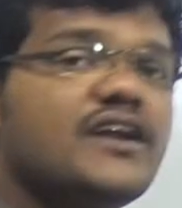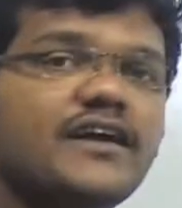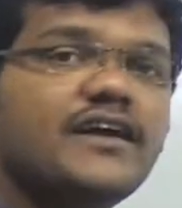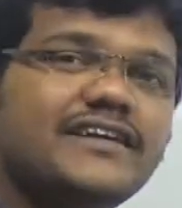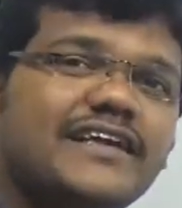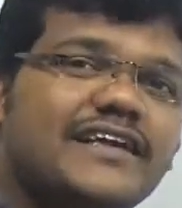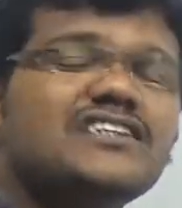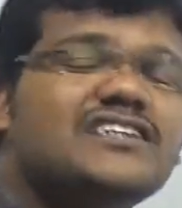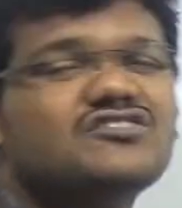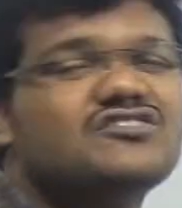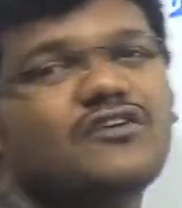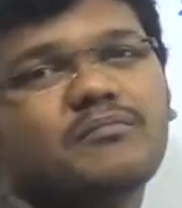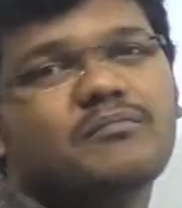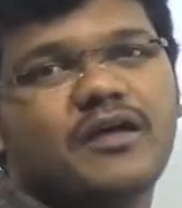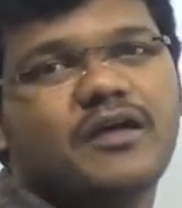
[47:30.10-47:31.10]
Test
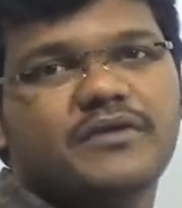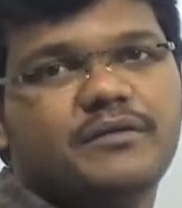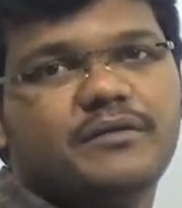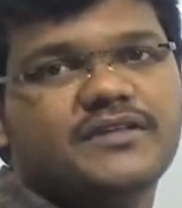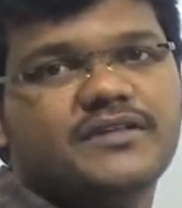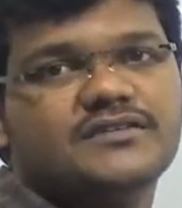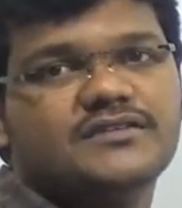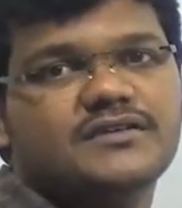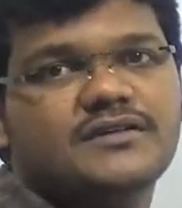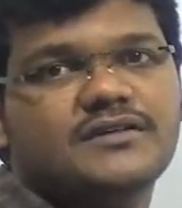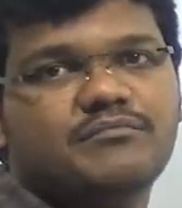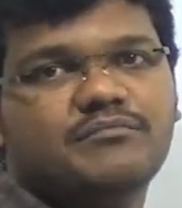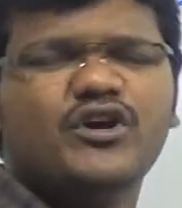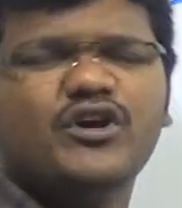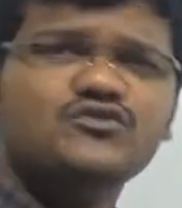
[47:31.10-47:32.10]
for primary amines.
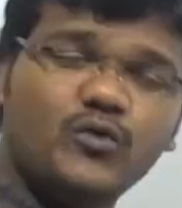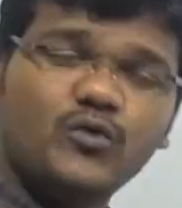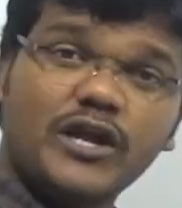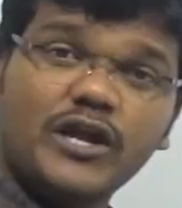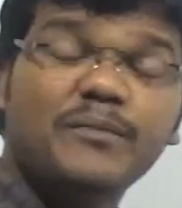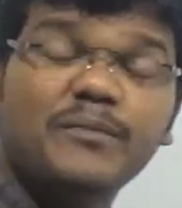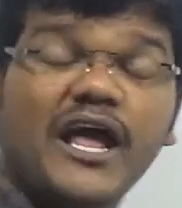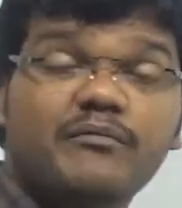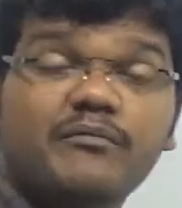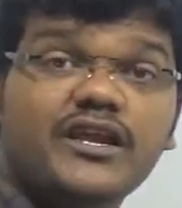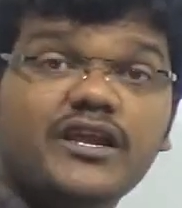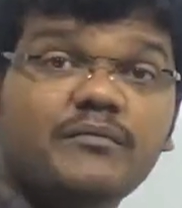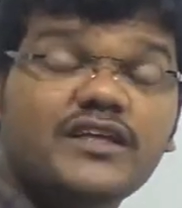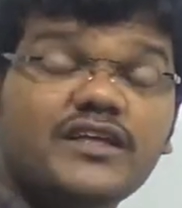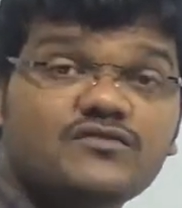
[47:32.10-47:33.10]
Because only primary
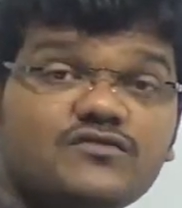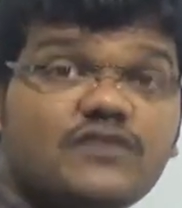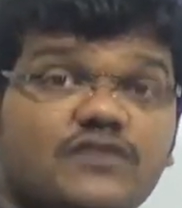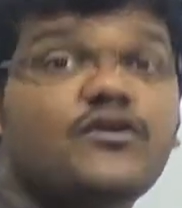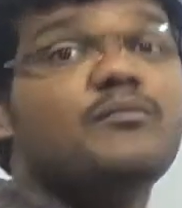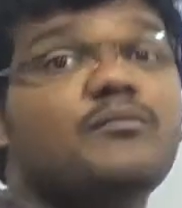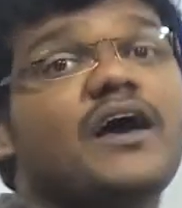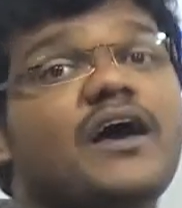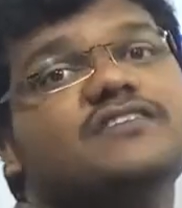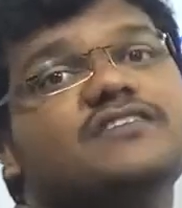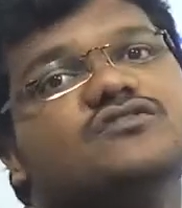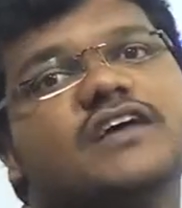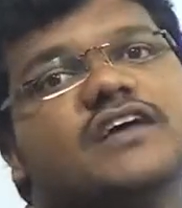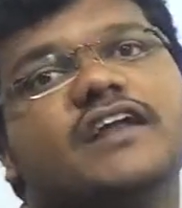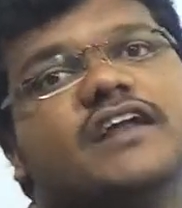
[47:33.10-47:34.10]
amines will form
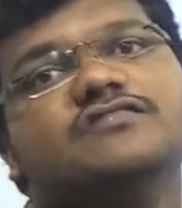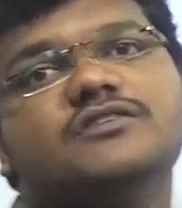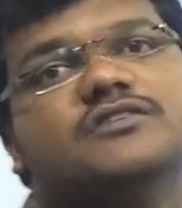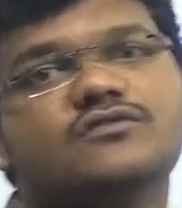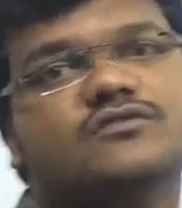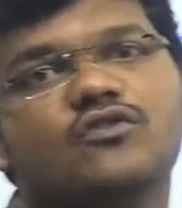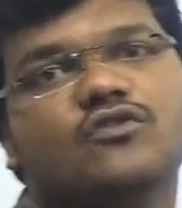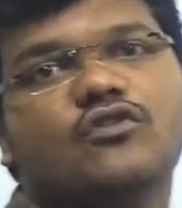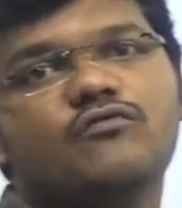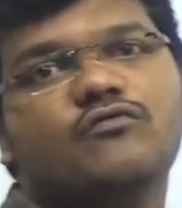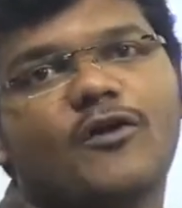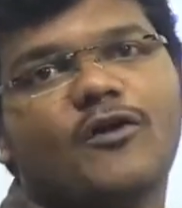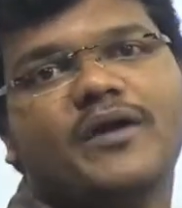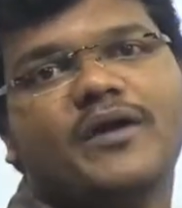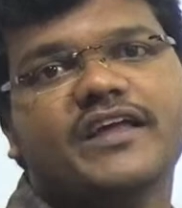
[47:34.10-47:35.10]
isocyanates with
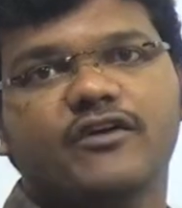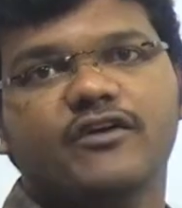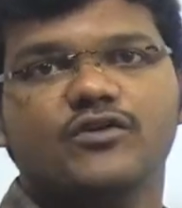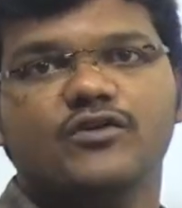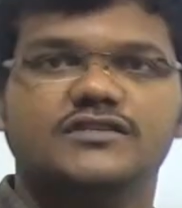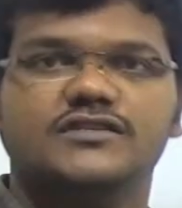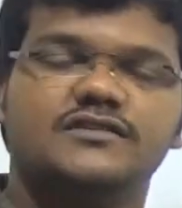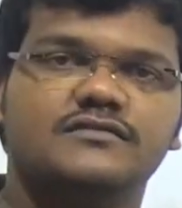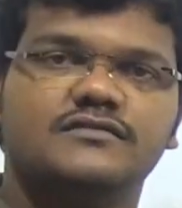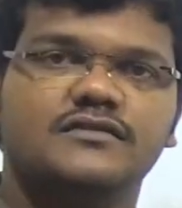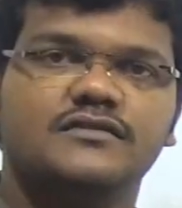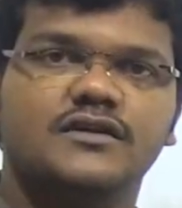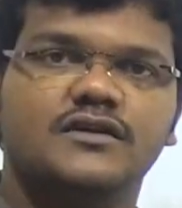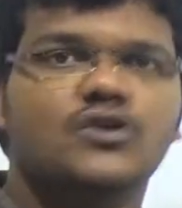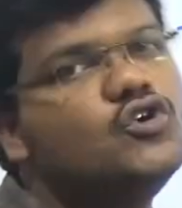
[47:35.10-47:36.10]
chloroform and KOH.
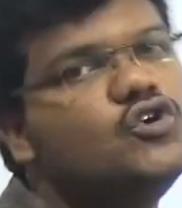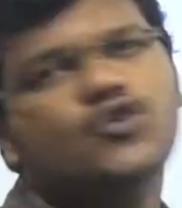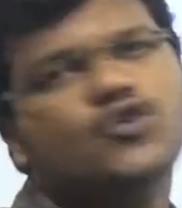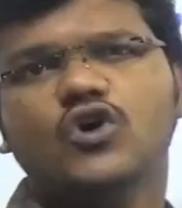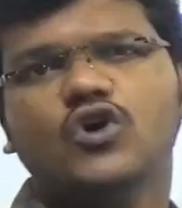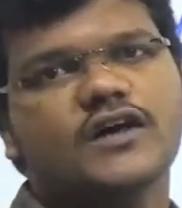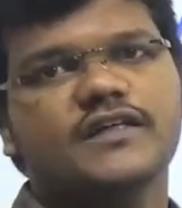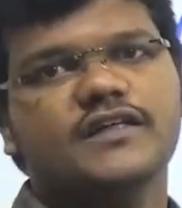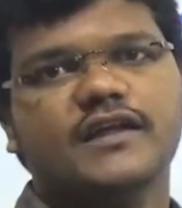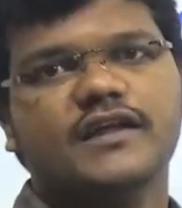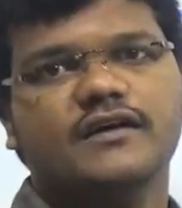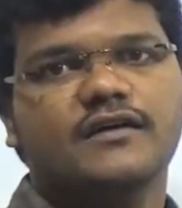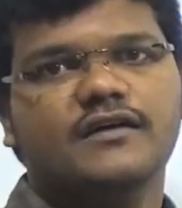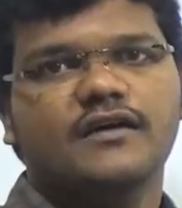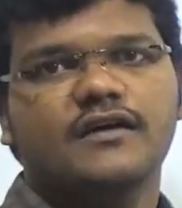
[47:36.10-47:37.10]
No
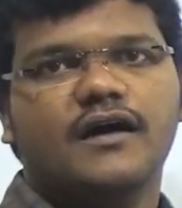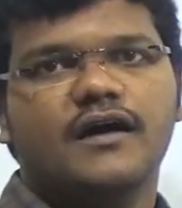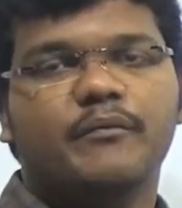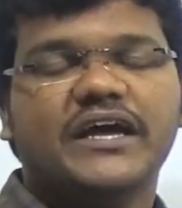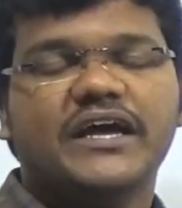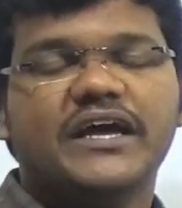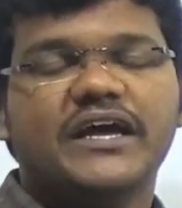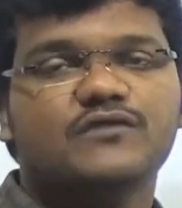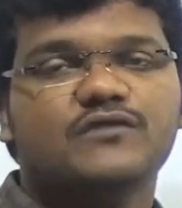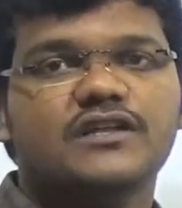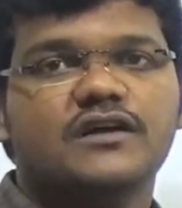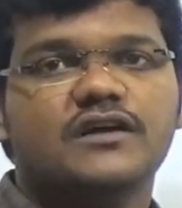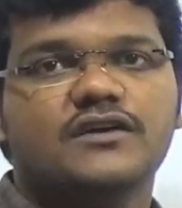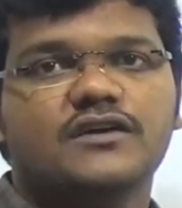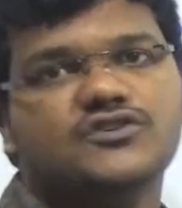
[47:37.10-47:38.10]
other amines will
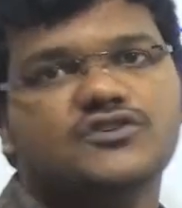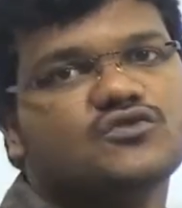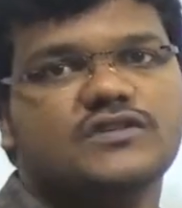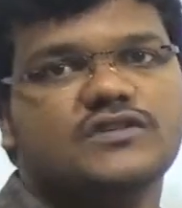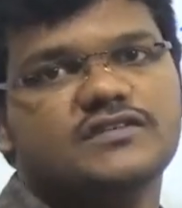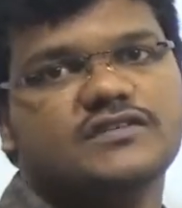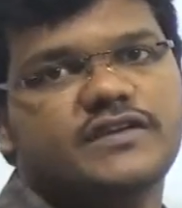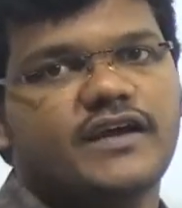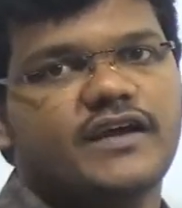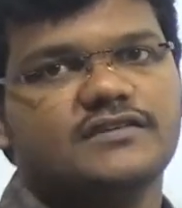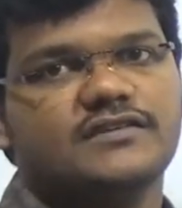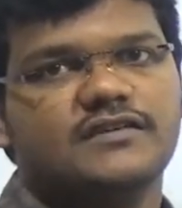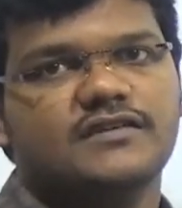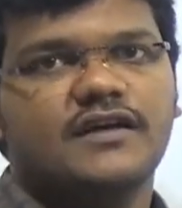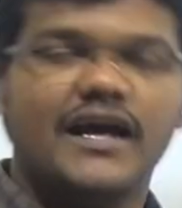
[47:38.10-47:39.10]
show this reaction.
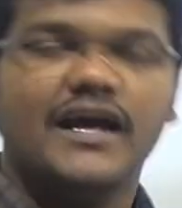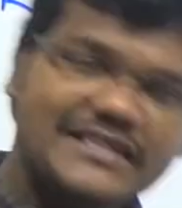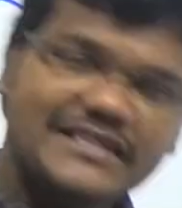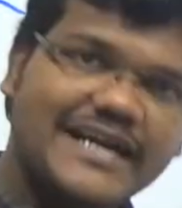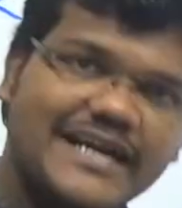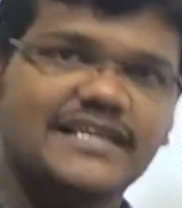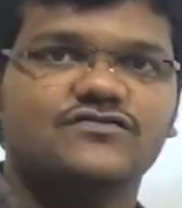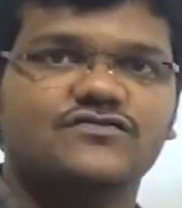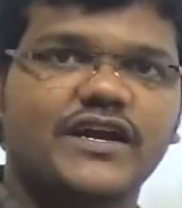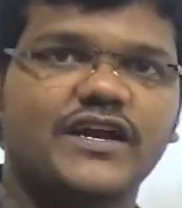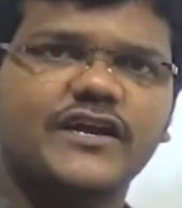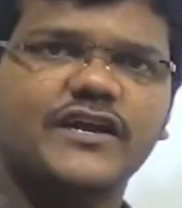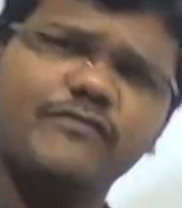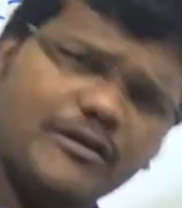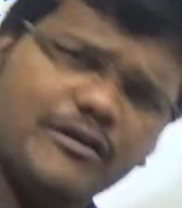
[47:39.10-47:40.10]
And that is why
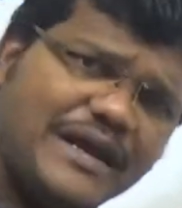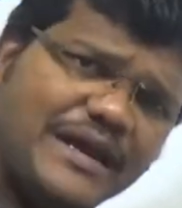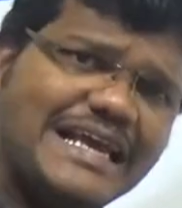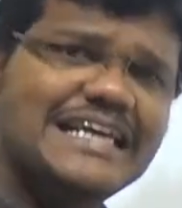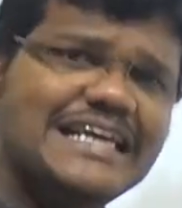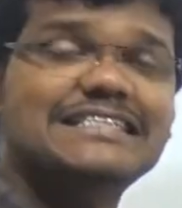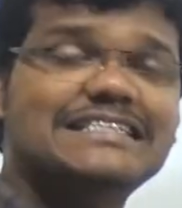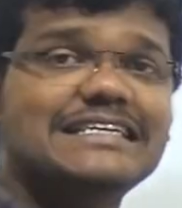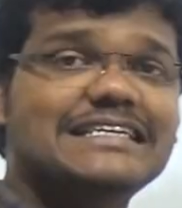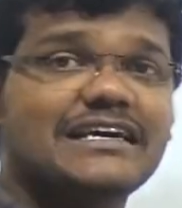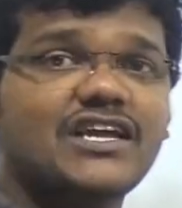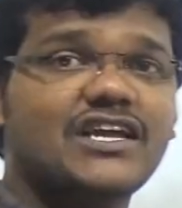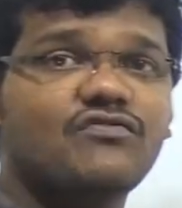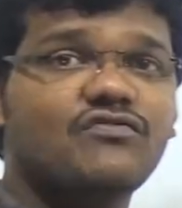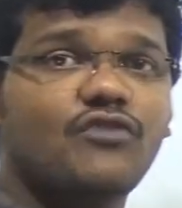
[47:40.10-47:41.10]
it will be
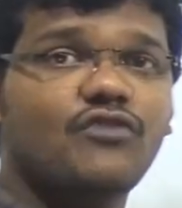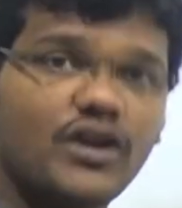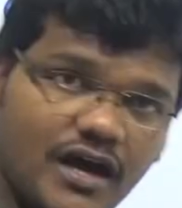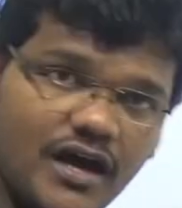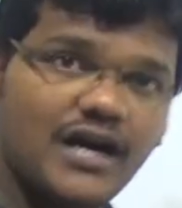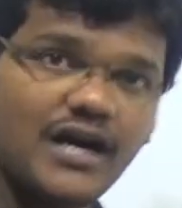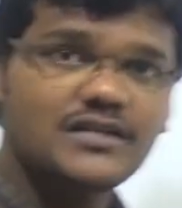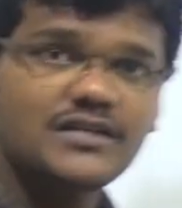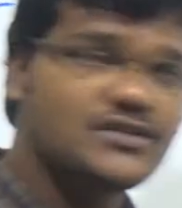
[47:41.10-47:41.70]
easier for us